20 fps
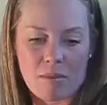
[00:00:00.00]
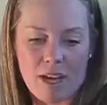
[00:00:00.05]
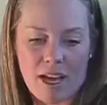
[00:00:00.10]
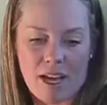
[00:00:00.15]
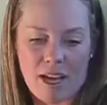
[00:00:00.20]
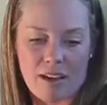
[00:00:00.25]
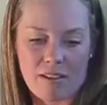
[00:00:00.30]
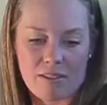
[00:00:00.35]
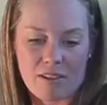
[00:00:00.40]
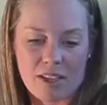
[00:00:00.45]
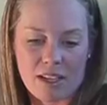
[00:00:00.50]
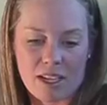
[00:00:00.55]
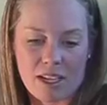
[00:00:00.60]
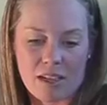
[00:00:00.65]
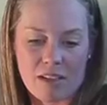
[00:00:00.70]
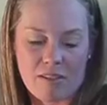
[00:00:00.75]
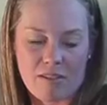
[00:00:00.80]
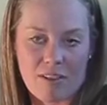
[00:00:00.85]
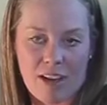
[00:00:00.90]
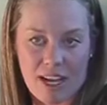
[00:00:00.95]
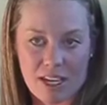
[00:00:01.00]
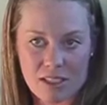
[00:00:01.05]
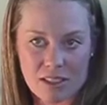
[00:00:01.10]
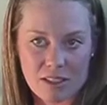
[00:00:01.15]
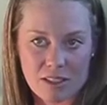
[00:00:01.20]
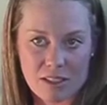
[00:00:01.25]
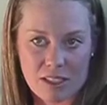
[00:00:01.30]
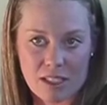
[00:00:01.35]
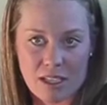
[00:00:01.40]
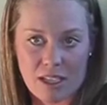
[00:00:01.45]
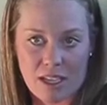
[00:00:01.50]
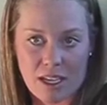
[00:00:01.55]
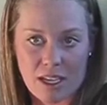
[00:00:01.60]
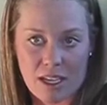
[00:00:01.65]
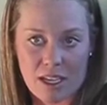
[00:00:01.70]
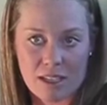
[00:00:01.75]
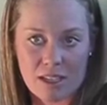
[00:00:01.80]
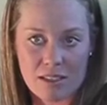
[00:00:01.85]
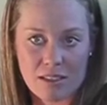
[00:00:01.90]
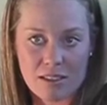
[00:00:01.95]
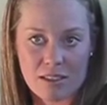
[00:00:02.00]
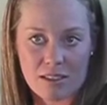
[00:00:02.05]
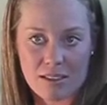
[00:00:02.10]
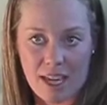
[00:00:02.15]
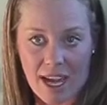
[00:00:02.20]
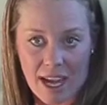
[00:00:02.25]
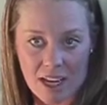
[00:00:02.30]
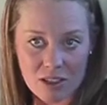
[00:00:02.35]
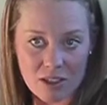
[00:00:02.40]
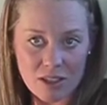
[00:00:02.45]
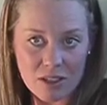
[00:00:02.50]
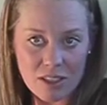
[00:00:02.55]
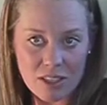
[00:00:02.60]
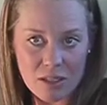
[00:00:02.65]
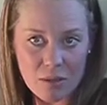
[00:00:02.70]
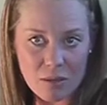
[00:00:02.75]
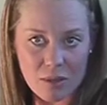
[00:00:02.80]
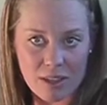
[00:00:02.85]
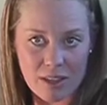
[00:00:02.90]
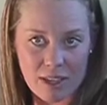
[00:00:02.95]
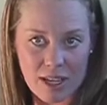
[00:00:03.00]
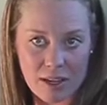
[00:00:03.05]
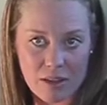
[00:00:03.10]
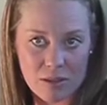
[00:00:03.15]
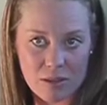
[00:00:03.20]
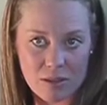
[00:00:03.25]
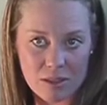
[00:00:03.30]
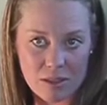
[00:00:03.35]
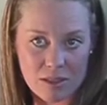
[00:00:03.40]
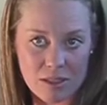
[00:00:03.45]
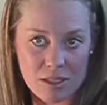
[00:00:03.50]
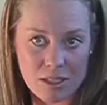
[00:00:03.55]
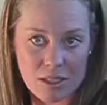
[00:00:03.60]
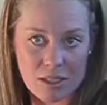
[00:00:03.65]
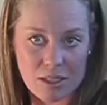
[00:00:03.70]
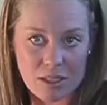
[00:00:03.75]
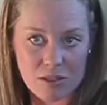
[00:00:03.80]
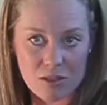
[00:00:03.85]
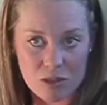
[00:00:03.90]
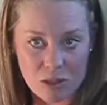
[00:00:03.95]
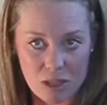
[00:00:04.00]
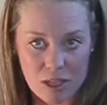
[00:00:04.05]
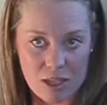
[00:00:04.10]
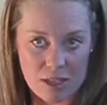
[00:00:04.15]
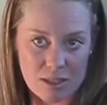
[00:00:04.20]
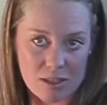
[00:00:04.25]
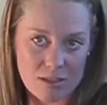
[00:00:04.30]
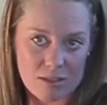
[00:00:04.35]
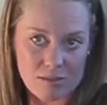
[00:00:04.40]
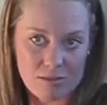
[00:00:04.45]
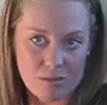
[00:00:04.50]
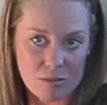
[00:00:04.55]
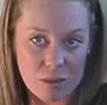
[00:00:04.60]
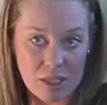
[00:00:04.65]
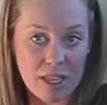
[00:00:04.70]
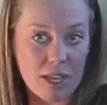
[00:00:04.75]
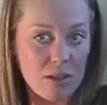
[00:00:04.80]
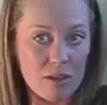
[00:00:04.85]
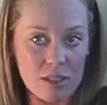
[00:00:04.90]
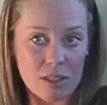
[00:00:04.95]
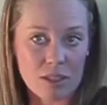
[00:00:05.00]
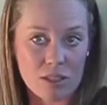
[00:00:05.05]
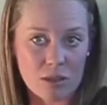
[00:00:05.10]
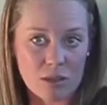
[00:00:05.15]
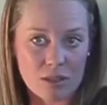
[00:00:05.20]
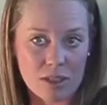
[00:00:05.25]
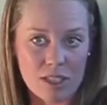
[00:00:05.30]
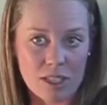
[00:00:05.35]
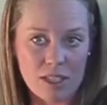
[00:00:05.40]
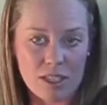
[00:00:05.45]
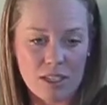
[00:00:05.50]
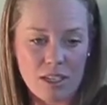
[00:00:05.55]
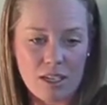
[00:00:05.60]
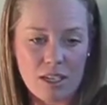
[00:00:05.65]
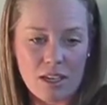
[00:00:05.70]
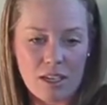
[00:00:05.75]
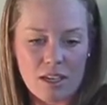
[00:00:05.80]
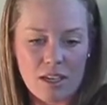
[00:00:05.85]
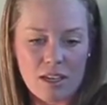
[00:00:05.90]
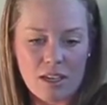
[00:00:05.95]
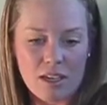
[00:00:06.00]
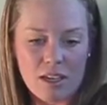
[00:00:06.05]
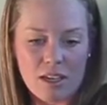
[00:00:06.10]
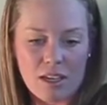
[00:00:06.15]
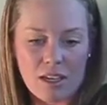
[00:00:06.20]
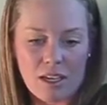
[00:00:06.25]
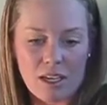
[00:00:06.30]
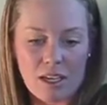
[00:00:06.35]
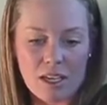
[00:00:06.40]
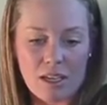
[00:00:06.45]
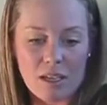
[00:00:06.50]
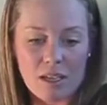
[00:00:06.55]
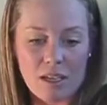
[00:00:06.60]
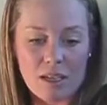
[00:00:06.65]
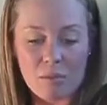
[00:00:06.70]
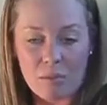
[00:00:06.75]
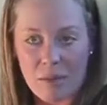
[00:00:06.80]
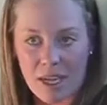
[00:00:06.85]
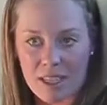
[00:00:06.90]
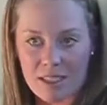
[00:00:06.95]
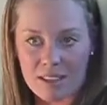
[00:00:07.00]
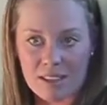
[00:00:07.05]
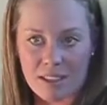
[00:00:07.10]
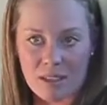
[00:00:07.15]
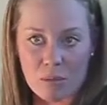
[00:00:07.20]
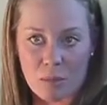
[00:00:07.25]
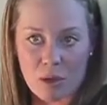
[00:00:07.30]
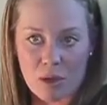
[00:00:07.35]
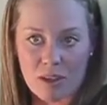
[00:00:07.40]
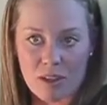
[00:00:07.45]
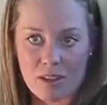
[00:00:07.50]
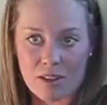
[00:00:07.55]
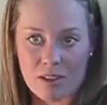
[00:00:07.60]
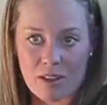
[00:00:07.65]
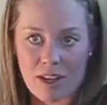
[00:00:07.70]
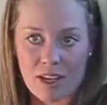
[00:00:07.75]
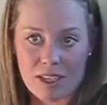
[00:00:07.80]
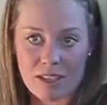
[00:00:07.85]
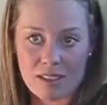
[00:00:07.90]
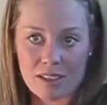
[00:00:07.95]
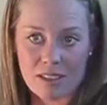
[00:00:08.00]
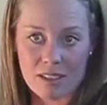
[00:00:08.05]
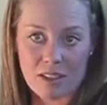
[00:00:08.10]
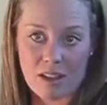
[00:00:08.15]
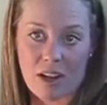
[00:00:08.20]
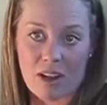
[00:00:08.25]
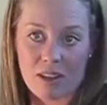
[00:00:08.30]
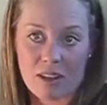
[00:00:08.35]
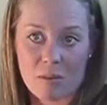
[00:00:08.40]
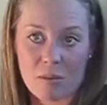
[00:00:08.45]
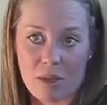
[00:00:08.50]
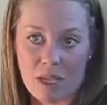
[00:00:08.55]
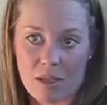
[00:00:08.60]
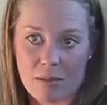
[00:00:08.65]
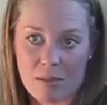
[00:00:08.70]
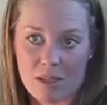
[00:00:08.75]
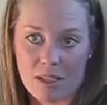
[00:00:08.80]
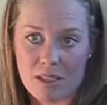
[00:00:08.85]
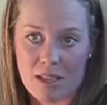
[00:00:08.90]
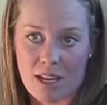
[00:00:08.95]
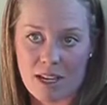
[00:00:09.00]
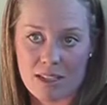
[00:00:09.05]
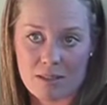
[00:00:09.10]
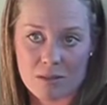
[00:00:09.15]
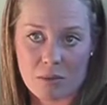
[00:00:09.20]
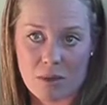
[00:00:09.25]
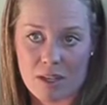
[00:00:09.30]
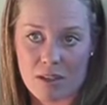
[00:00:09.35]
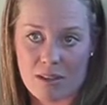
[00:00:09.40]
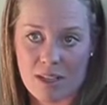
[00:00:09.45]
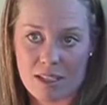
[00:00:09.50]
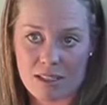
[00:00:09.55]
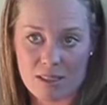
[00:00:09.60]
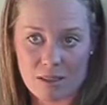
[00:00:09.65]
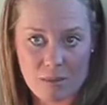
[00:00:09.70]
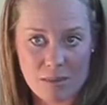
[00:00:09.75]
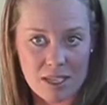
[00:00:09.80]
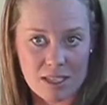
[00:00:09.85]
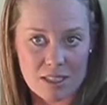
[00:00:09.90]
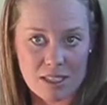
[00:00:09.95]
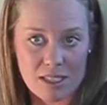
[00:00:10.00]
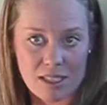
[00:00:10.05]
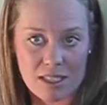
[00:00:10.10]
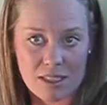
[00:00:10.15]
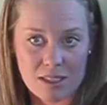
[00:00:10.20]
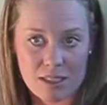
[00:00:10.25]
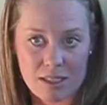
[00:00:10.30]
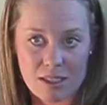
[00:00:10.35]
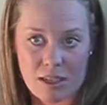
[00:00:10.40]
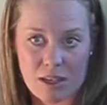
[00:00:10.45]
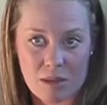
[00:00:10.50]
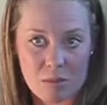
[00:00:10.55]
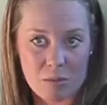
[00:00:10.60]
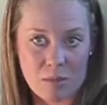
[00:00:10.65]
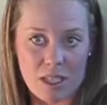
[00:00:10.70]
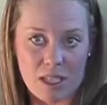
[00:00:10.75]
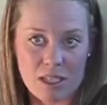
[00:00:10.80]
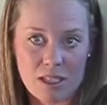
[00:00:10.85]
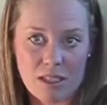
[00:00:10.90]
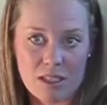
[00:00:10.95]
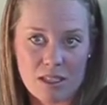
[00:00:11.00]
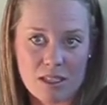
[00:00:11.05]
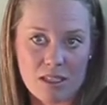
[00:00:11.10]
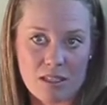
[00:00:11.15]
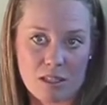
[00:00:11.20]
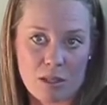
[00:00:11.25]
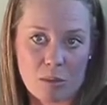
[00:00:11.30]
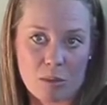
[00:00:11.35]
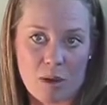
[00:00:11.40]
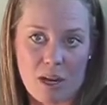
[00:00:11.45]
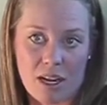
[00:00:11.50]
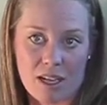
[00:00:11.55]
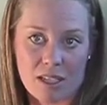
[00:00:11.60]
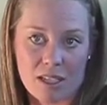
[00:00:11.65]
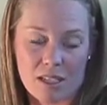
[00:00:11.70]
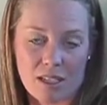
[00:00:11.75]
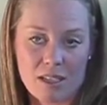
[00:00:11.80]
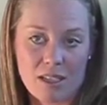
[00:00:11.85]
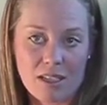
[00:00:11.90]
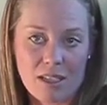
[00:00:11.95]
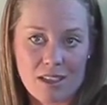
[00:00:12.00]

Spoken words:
Having it vaginally and naturally without the drug, without inducing, it makes the birth a lot easier on the baby as well as it makes it easier on me. Your body